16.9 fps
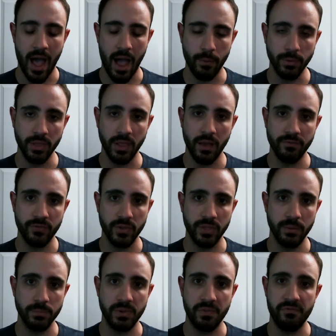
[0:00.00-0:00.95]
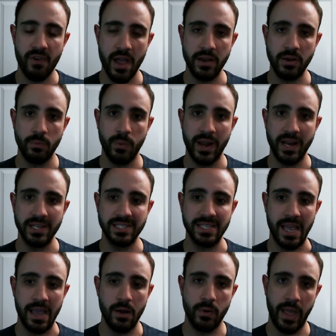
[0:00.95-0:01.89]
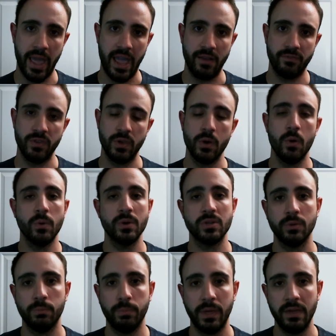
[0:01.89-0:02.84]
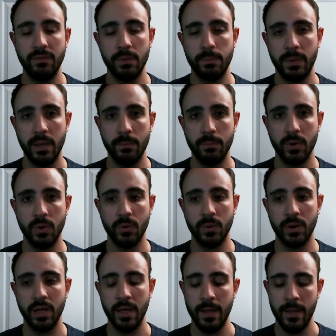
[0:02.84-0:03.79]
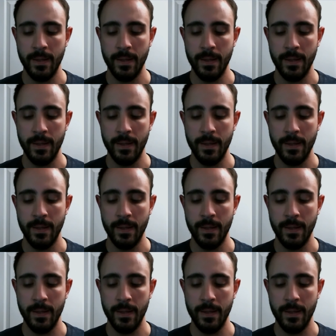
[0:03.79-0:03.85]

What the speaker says: I would love for them to find a way to say, okay, if you go into PvP mode,